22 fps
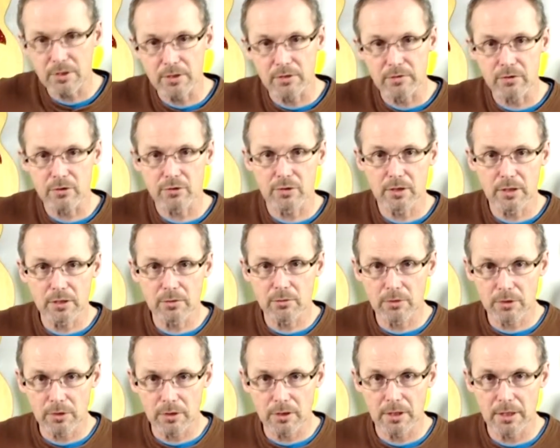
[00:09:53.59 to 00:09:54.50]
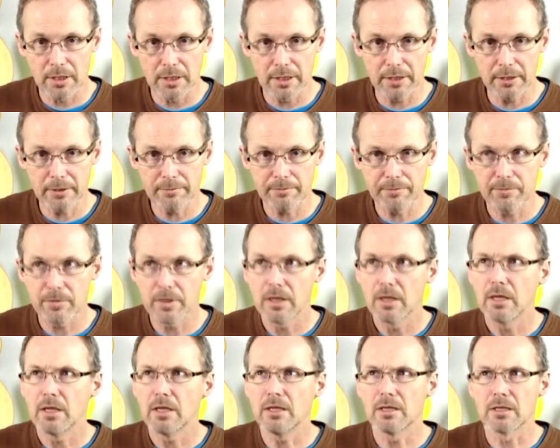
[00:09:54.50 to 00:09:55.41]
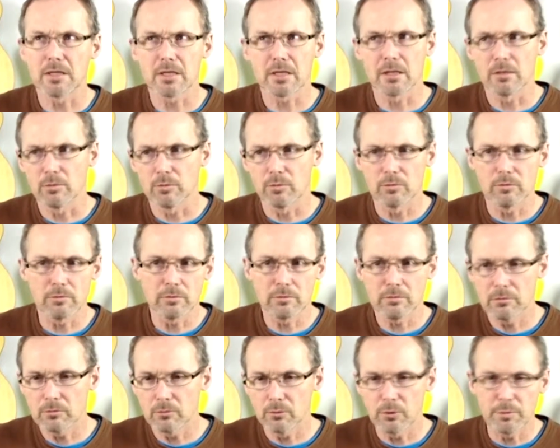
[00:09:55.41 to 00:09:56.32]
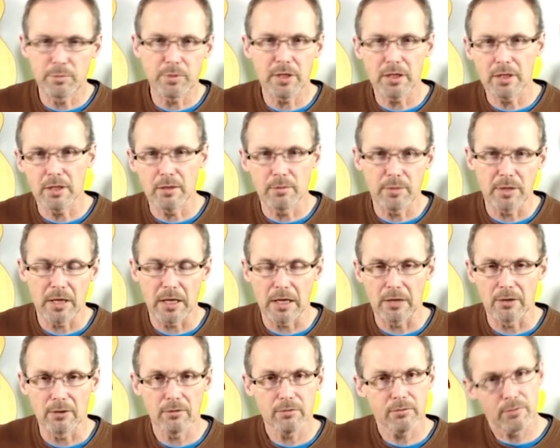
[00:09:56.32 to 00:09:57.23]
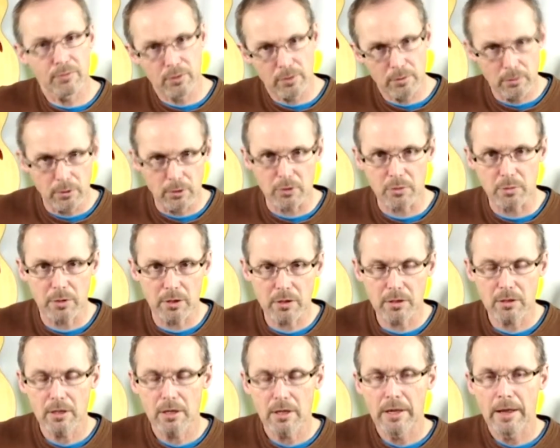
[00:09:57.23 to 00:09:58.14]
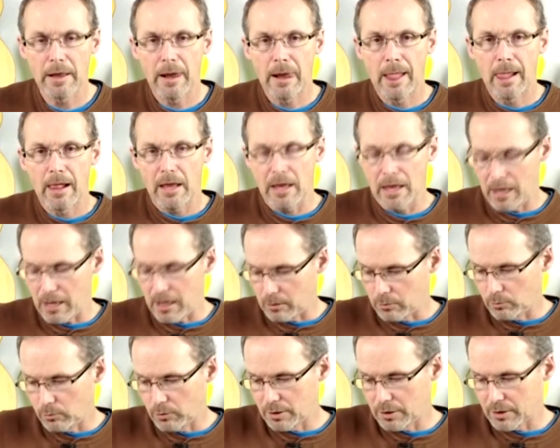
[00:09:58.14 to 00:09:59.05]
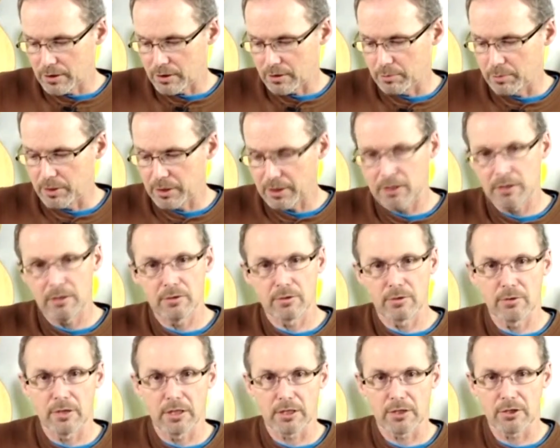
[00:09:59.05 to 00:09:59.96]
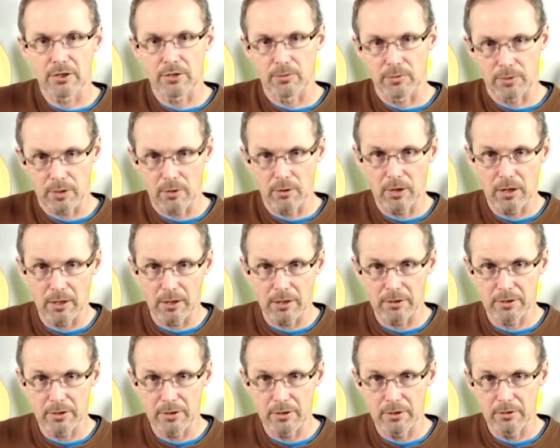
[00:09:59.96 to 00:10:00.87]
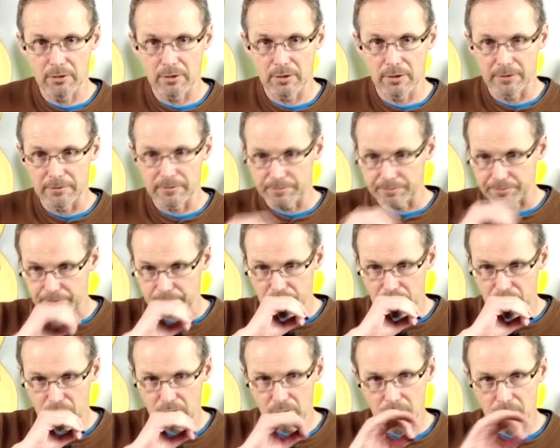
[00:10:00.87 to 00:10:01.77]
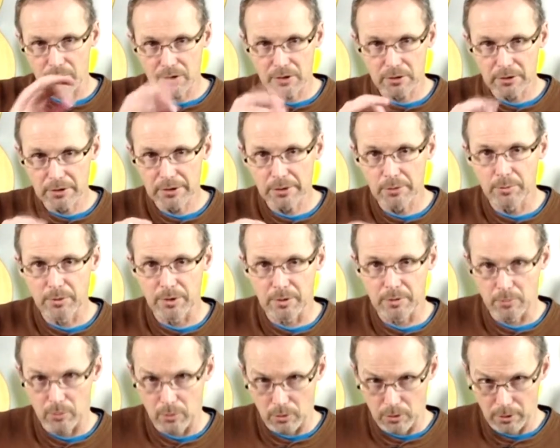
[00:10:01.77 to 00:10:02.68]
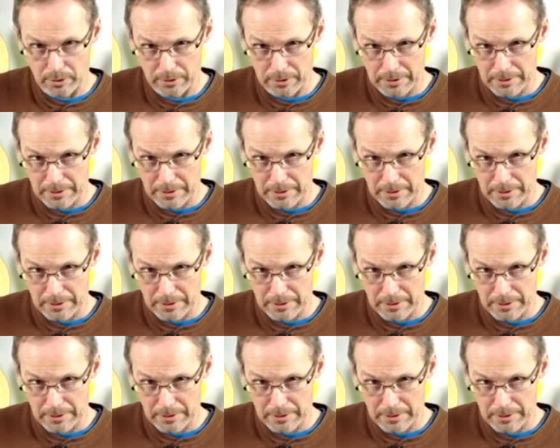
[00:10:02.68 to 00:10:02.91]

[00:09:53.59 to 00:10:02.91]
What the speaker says: of strings we're going to hit in some repeating pattern, for the most part, and what is the picking direction required to do it in. So there's a little bit more